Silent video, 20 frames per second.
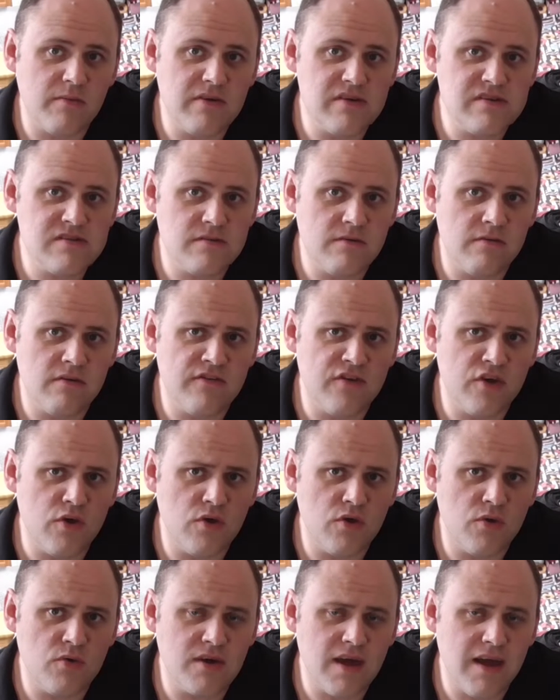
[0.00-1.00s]
Music
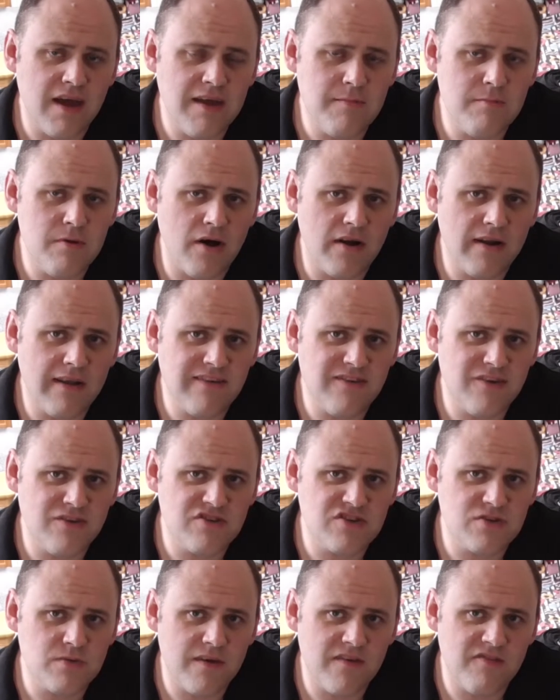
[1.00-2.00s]
Review UK. My name's
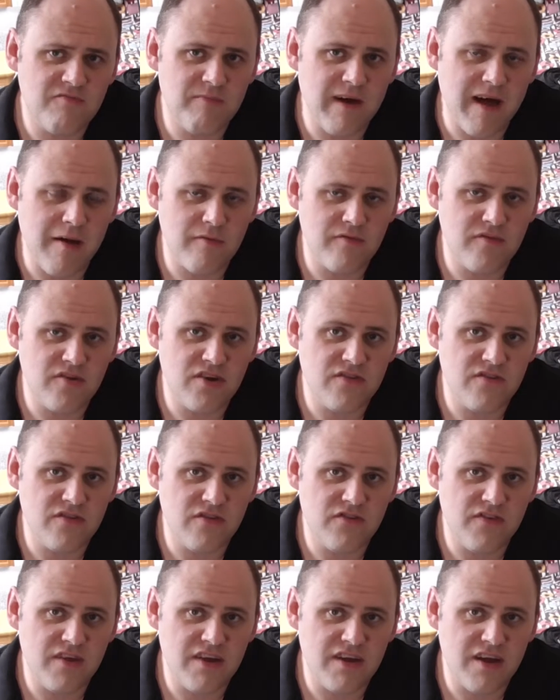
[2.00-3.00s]
Roger Swift, back with
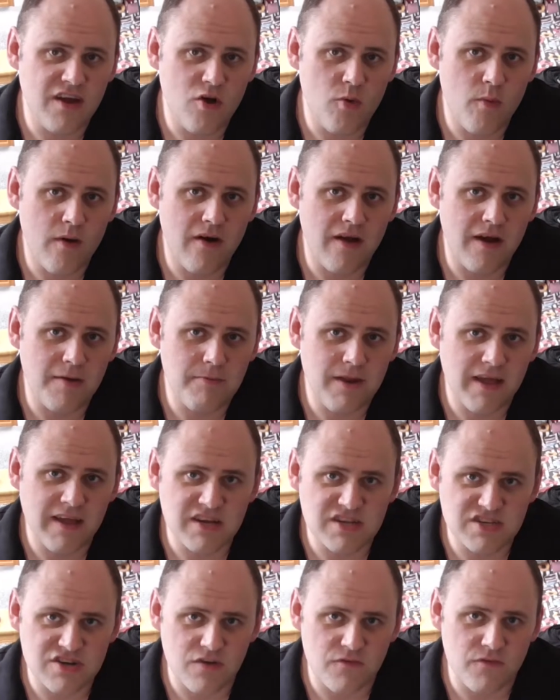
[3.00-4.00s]
another video where I play
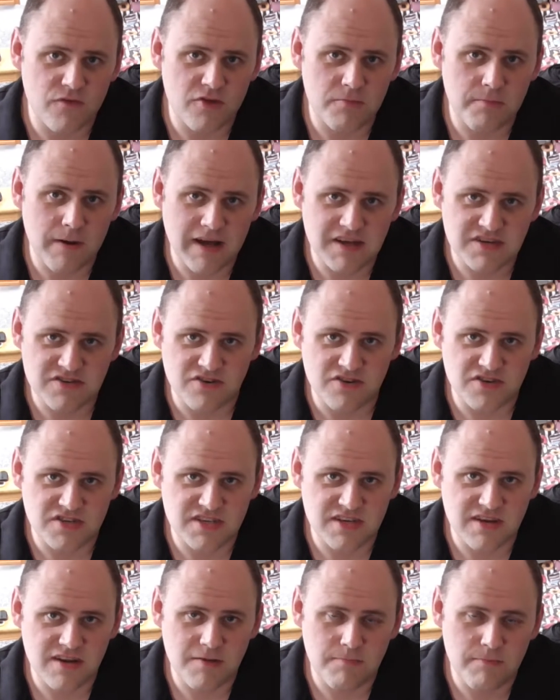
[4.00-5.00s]
a song from the past on a
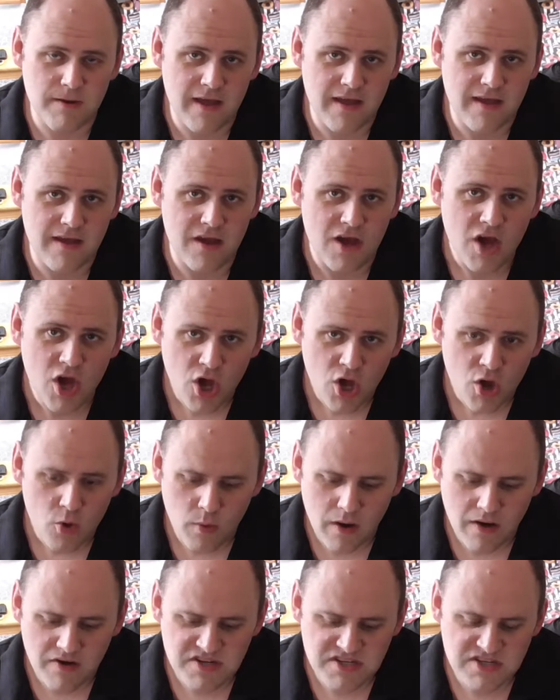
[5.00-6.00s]
CD player
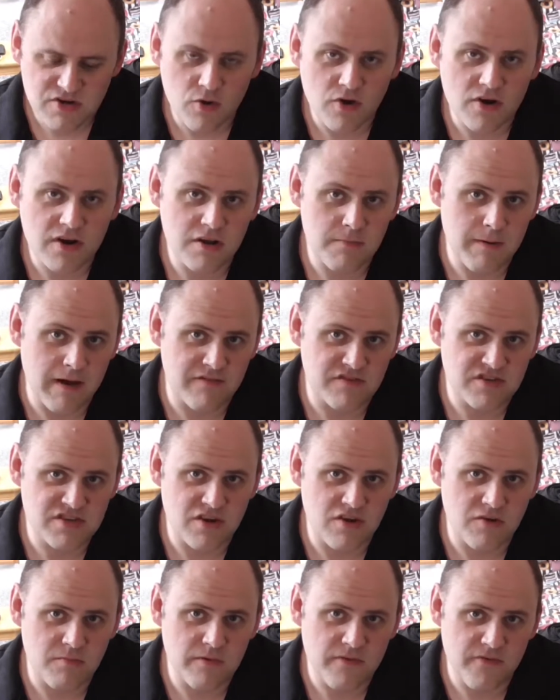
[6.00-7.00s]
whilst talking about the
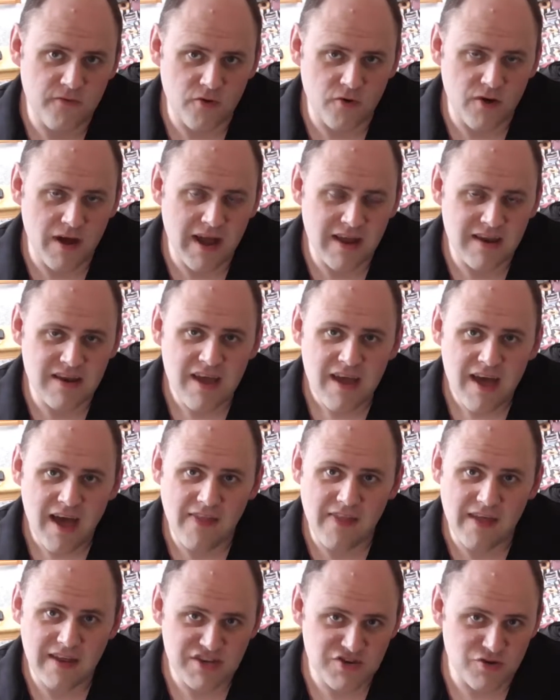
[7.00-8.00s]
song beforehand
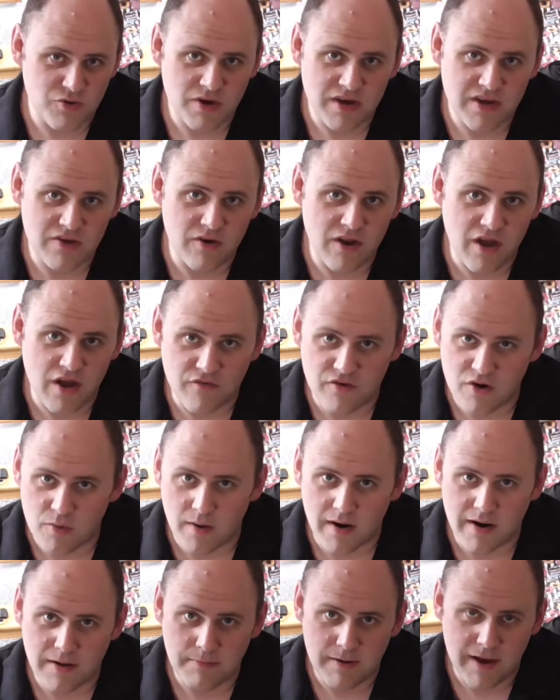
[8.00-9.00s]
and then talking all over it
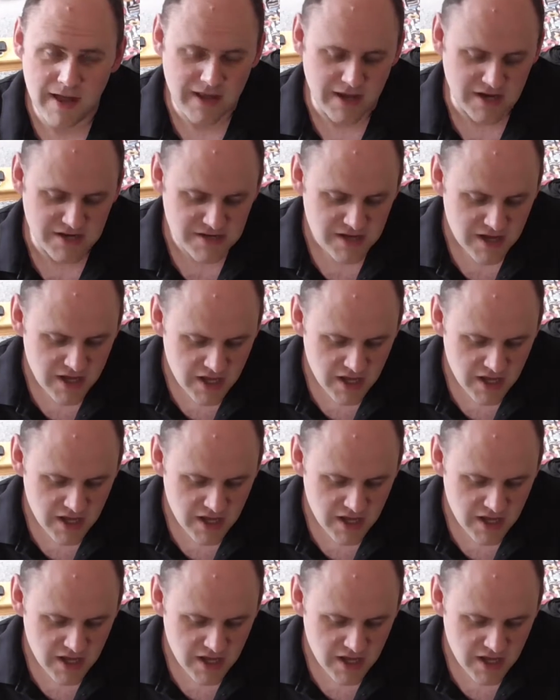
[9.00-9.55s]
while I play it.